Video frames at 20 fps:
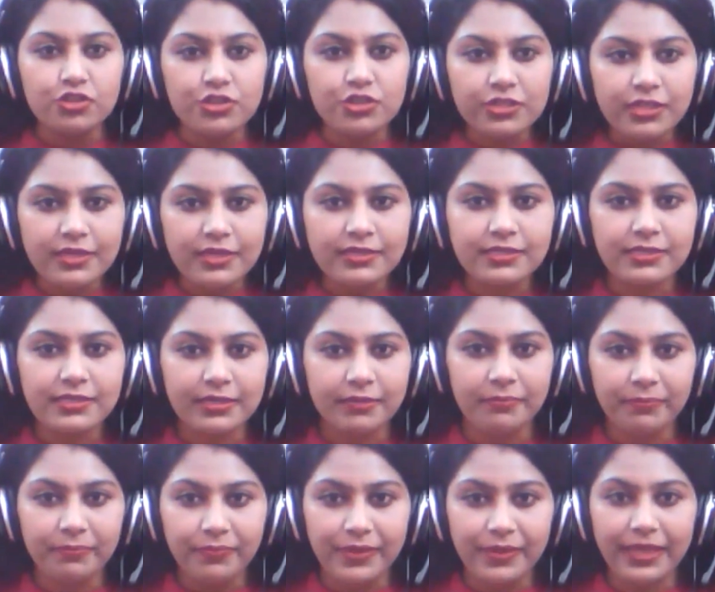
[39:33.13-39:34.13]
just
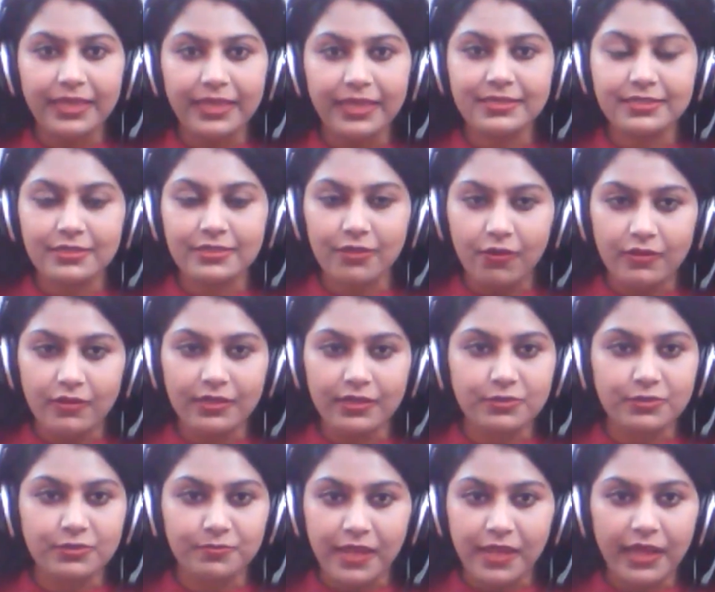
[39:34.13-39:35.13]
place on
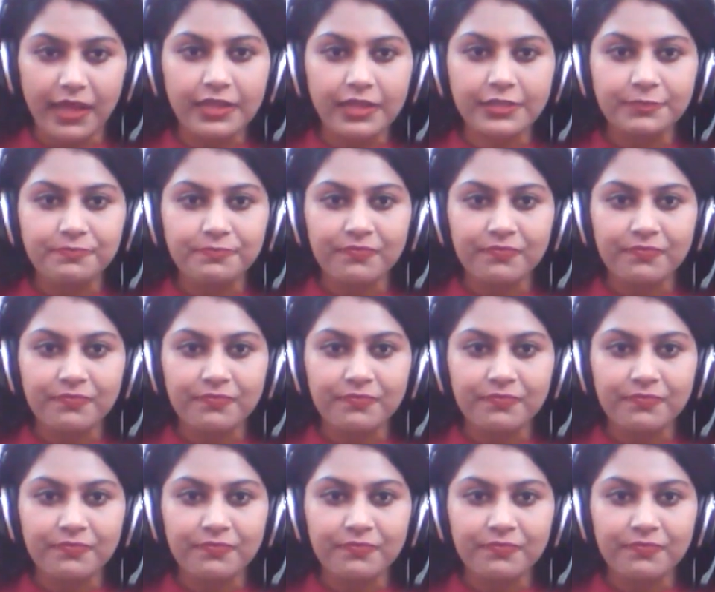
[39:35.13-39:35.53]
this planet.